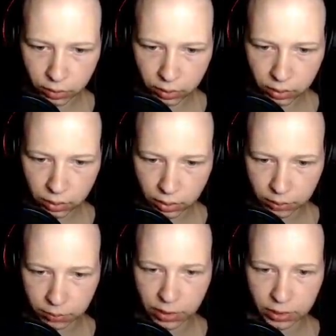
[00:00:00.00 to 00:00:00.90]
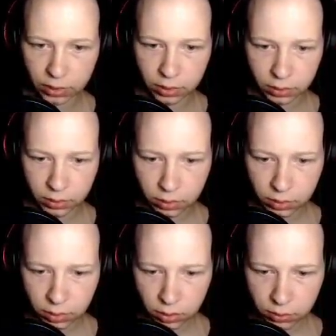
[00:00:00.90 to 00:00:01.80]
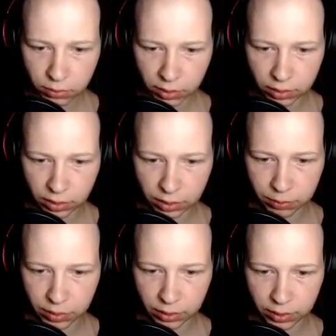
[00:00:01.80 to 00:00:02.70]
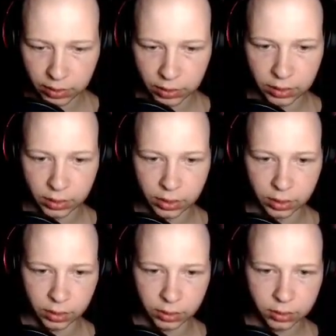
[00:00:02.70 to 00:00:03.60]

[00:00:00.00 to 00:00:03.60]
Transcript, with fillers: and make my team be in here.